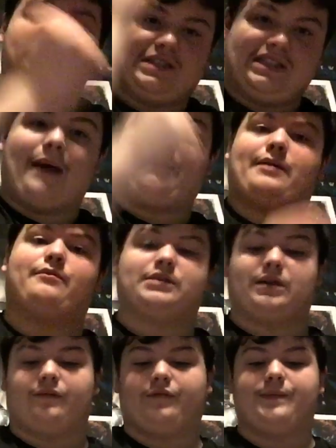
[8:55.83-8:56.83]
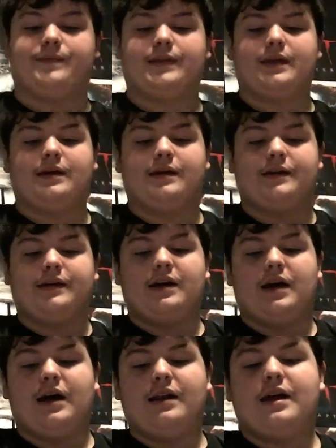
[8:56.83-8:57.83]
stabbing him or something.
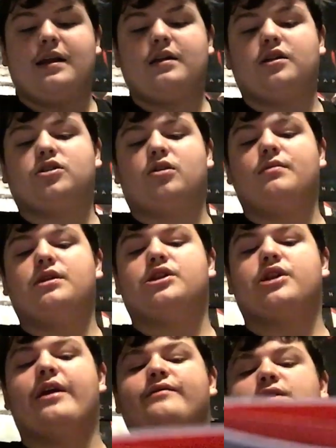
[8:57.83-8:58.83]
And then Tommy shaves